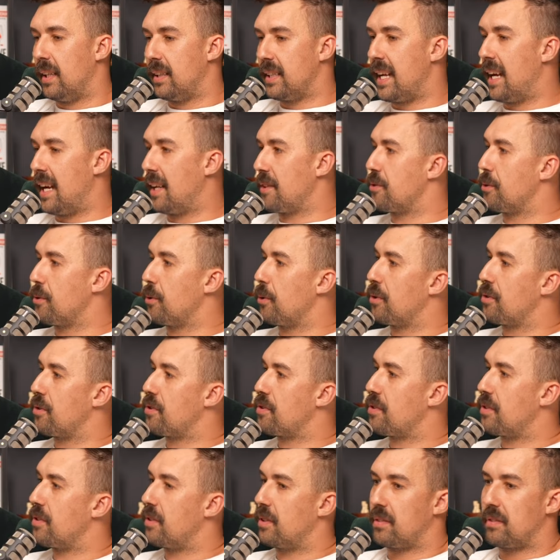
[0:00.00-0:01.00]
And the
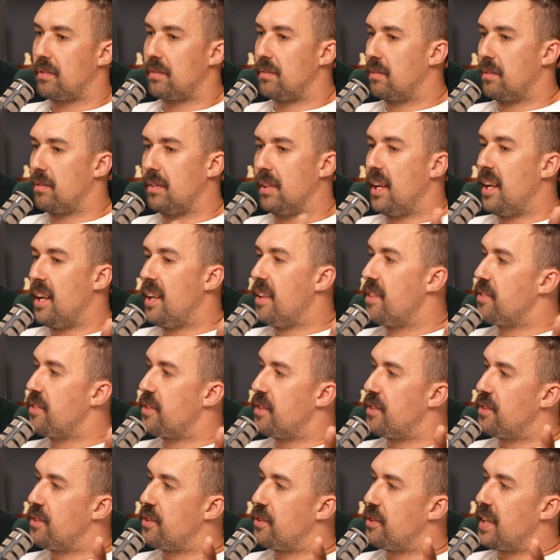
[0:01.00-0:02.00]
outsource,
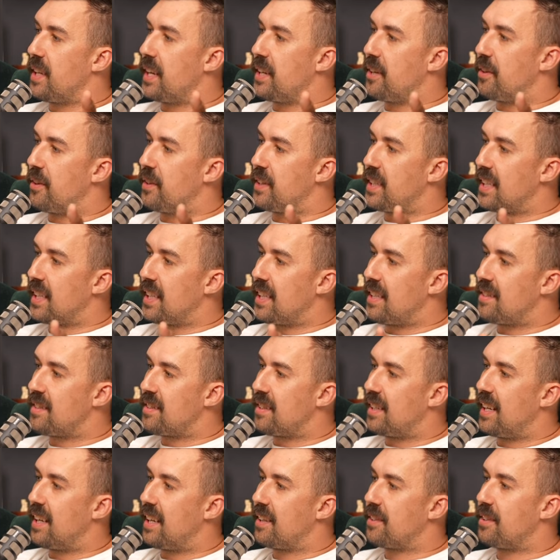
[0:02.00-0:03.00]
do they know the
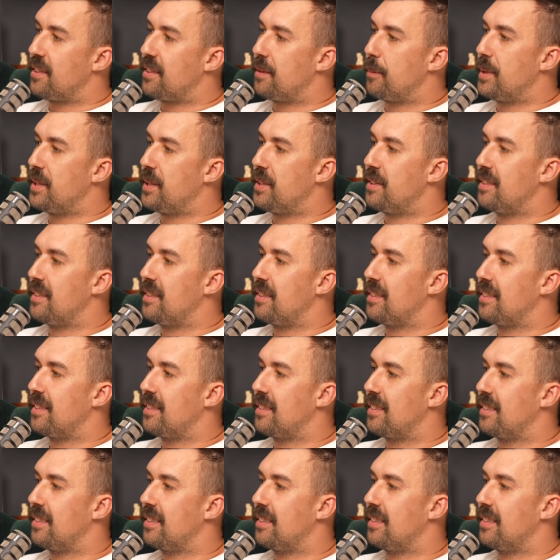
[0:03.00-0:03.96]
ins and outs of the business?